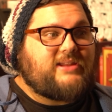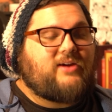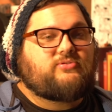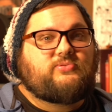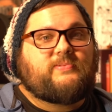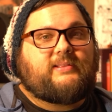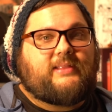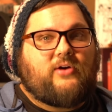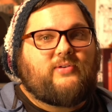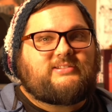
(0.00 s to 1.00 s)
down to the
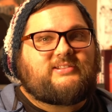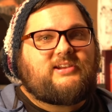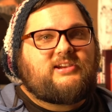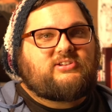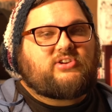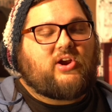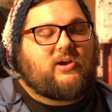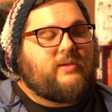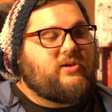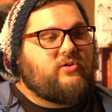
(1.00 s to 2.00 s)
lowest
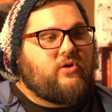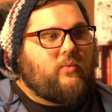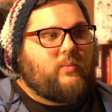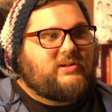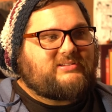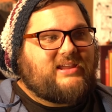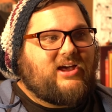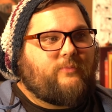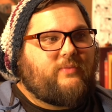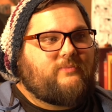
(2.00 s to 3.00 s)
term. No one wants to
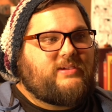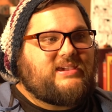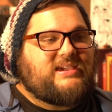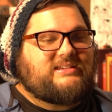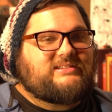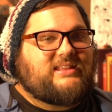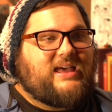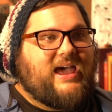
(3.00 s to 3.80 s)
help him. He is